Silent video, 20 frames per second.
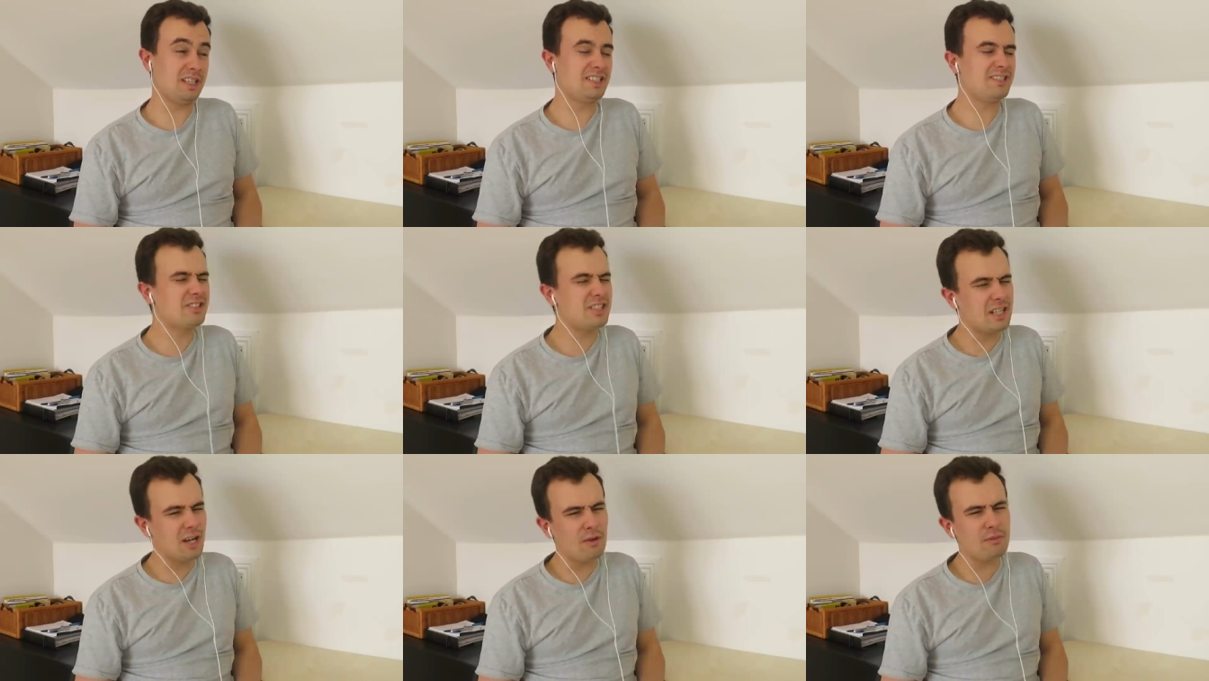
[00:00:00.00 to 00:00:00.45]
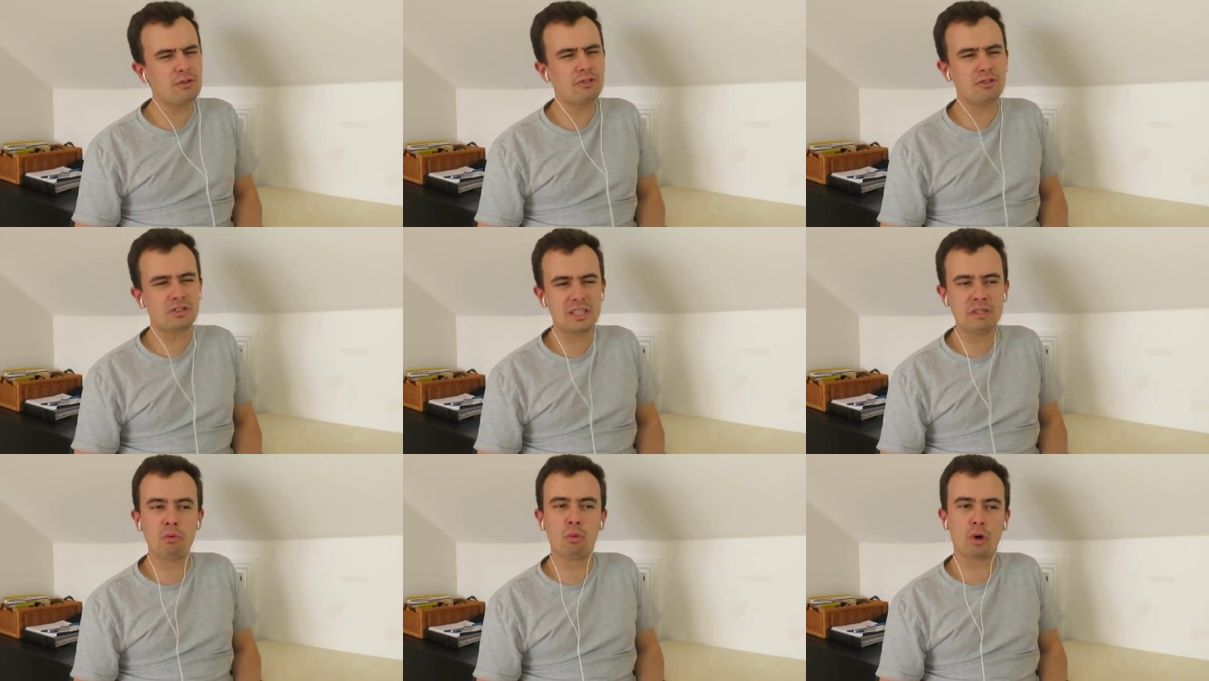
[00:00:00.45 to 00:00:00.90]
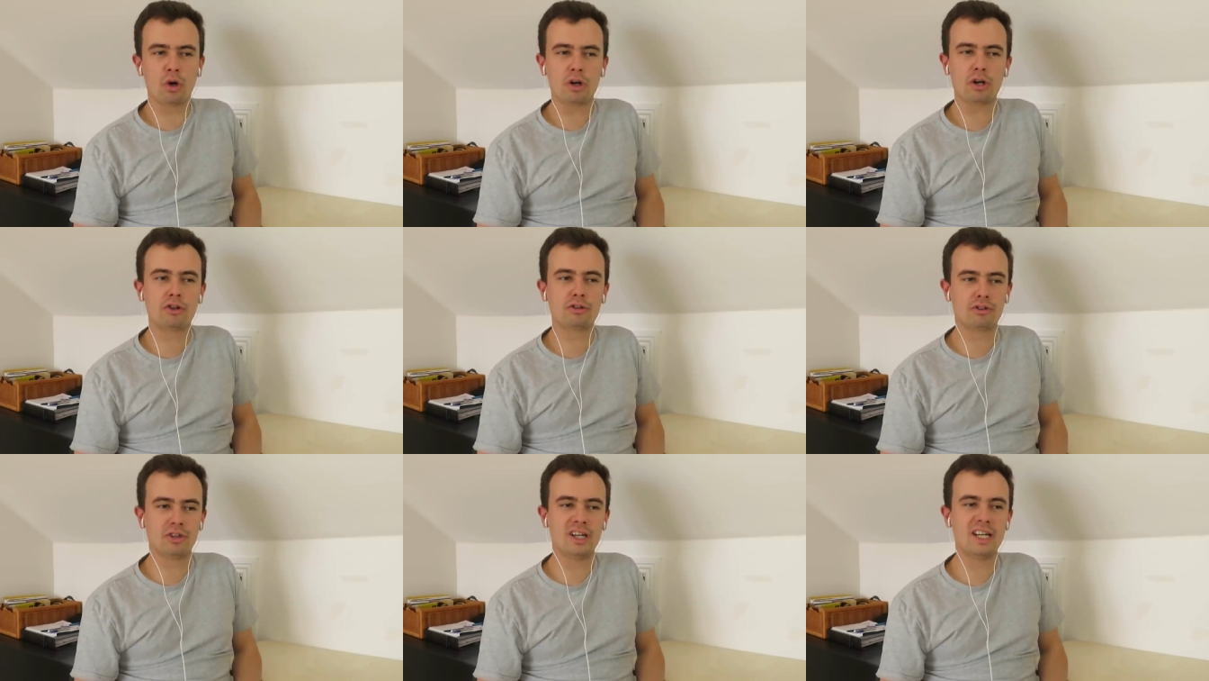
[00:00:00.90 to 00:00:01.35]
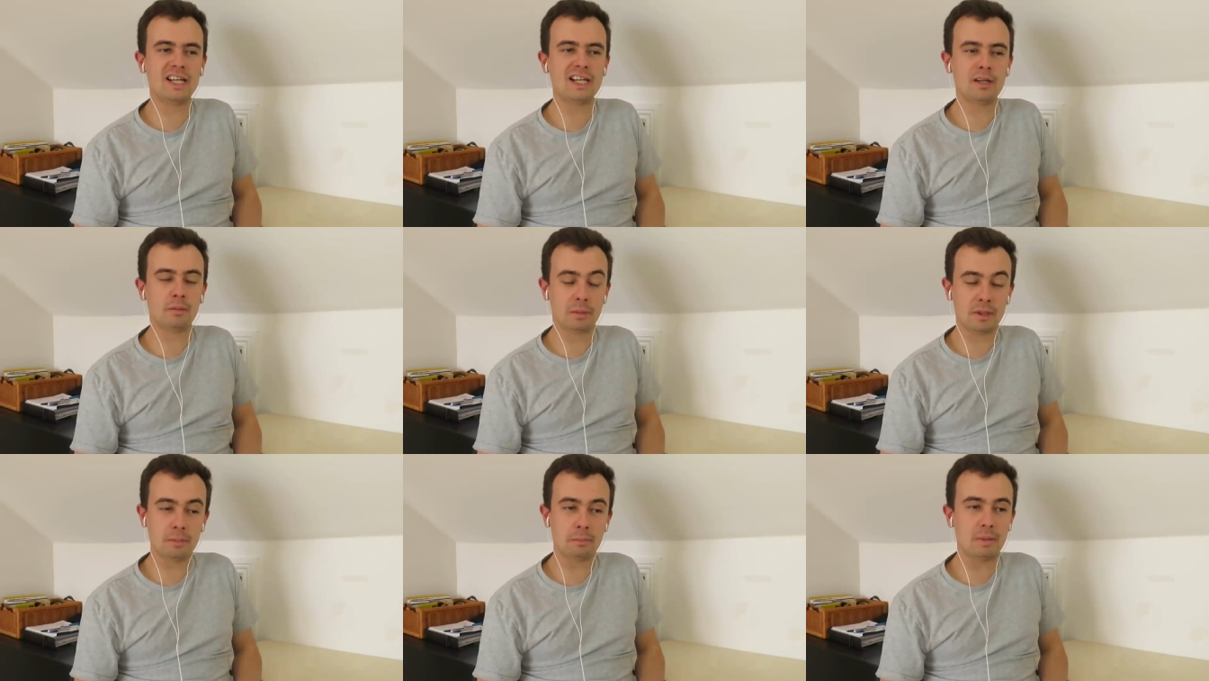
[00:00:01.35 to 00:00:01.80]
she obviously works a
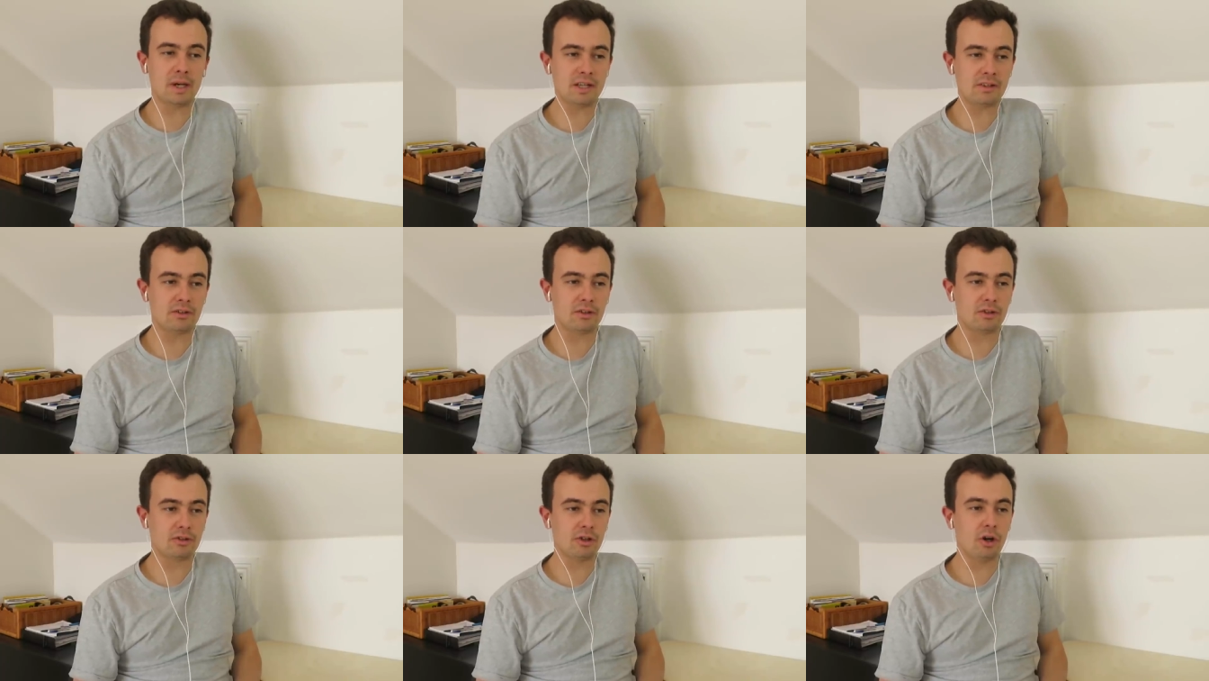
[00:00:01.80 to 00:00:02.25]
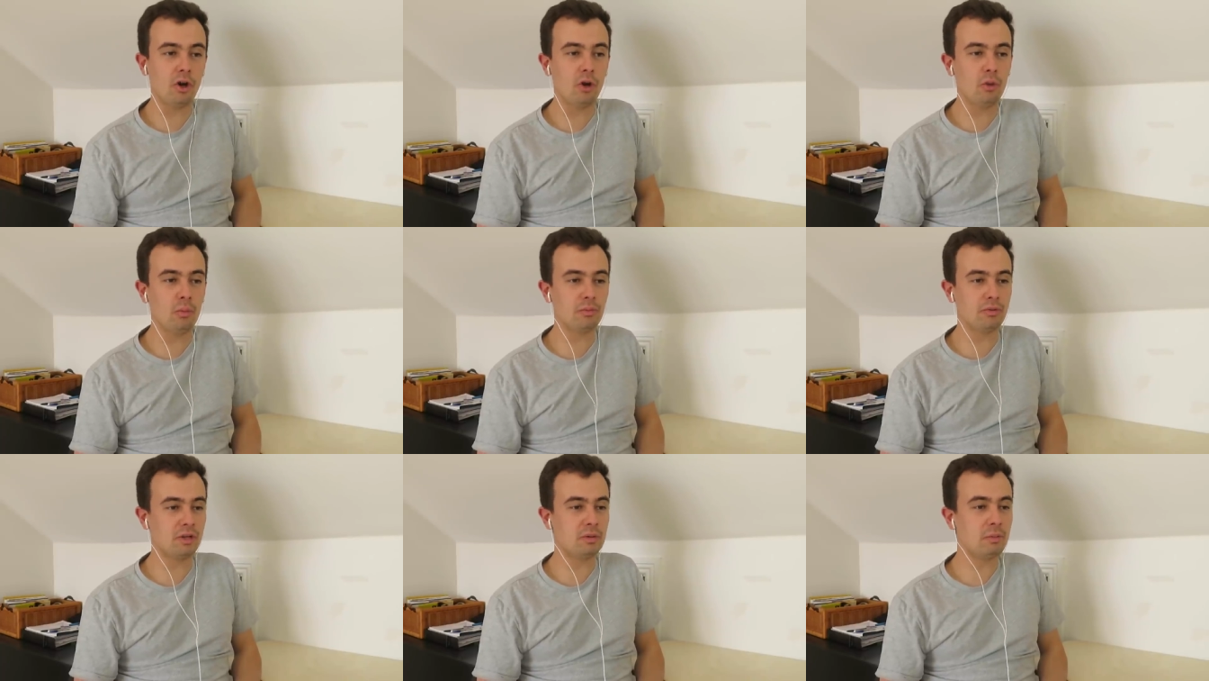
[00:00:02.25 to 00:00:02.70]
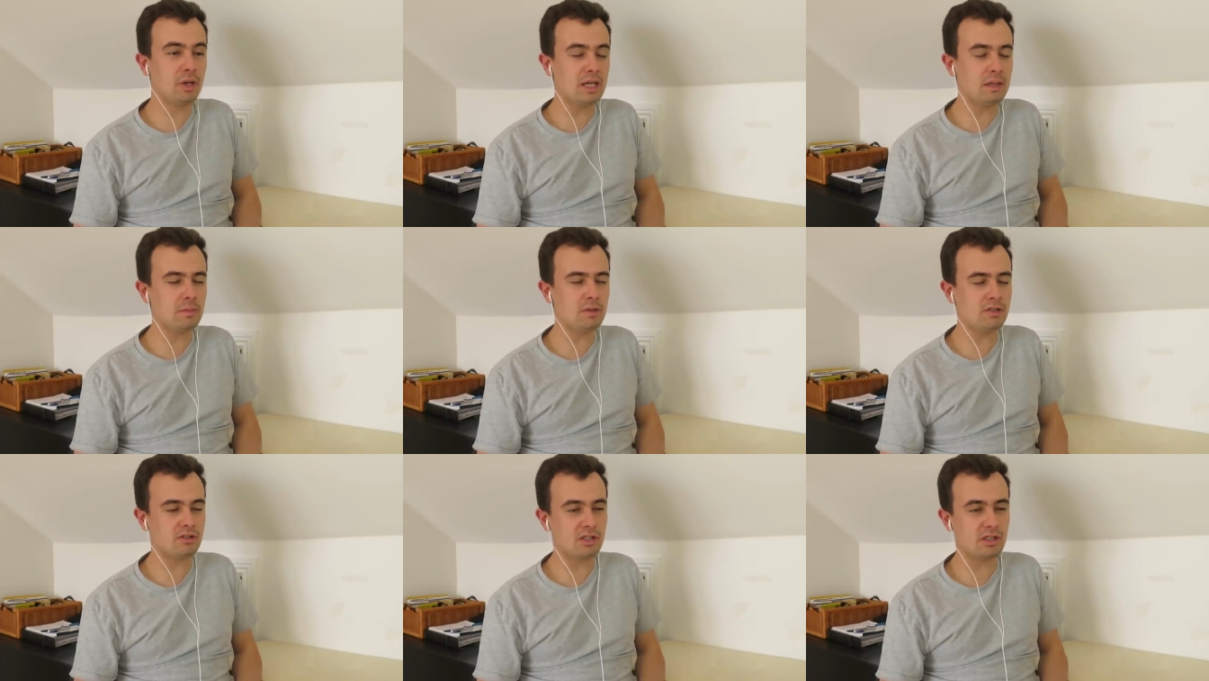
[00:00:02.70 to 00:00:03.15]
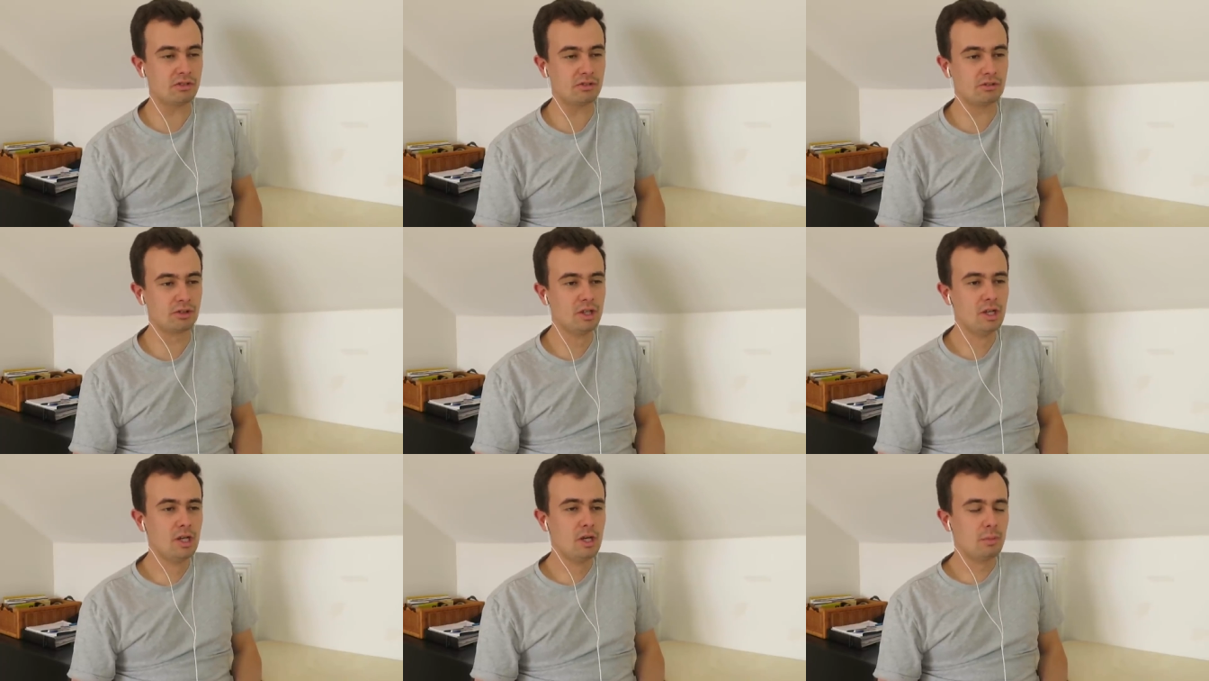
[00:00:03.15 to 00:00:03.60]
little bit better at home than maybe she's